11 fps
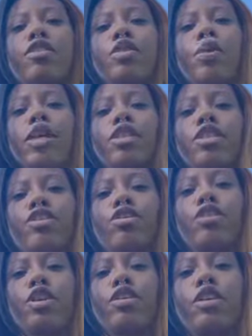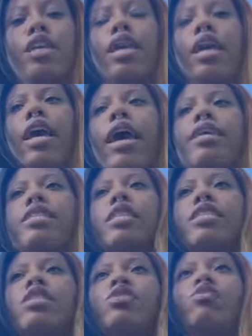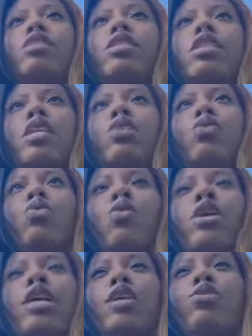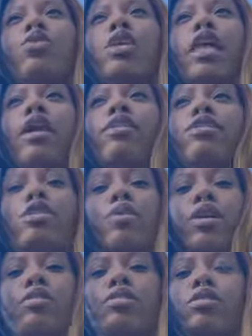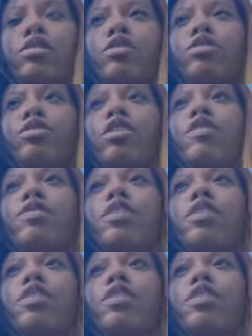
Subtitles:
space in your journey. As you continue on and you allow yourself the